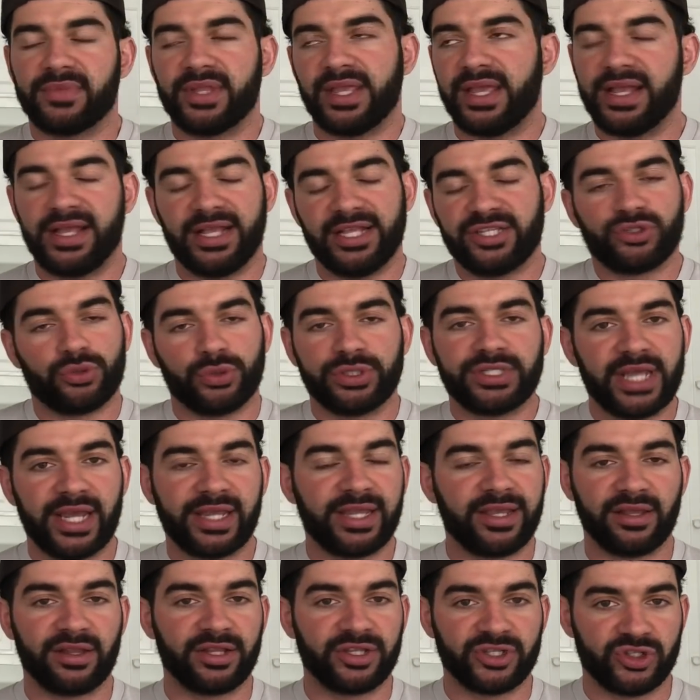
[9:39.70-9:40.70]
It's
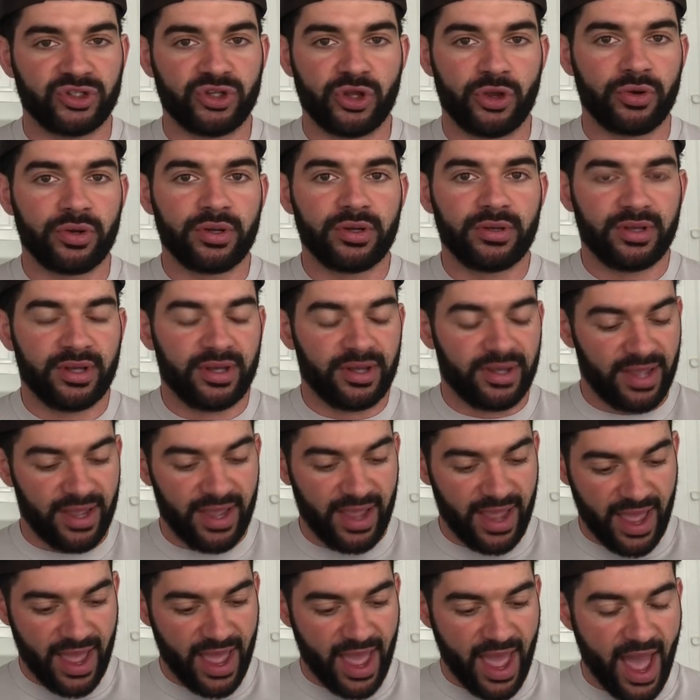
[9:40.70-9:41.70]
ridiculous, dude.
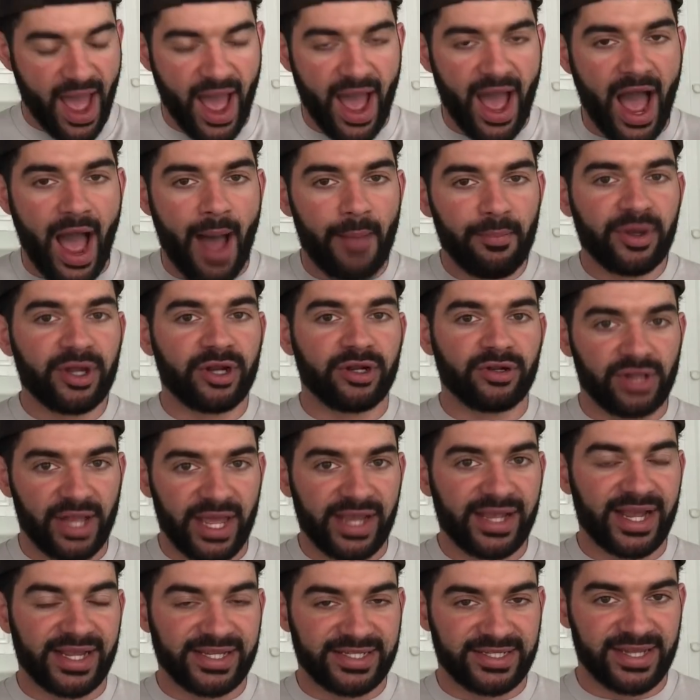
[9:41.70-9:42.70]
I'm gonna,
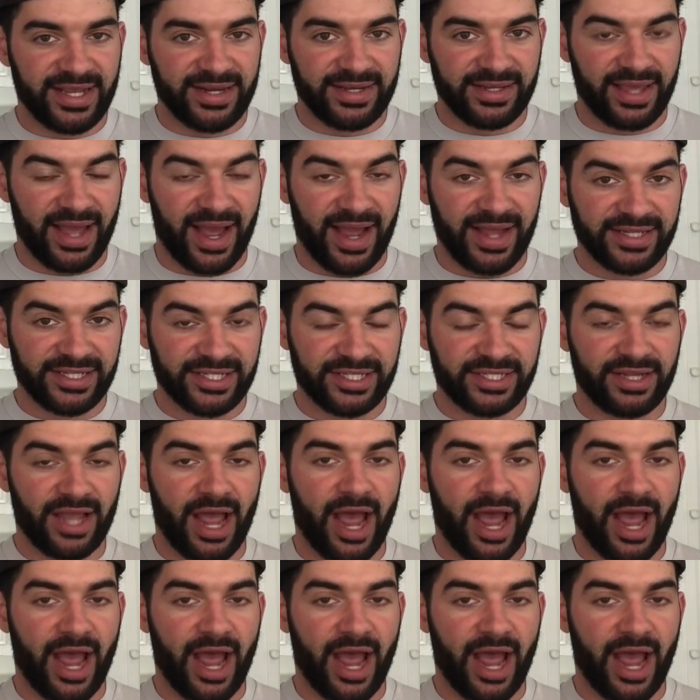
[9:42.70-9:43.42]
like I said, guys,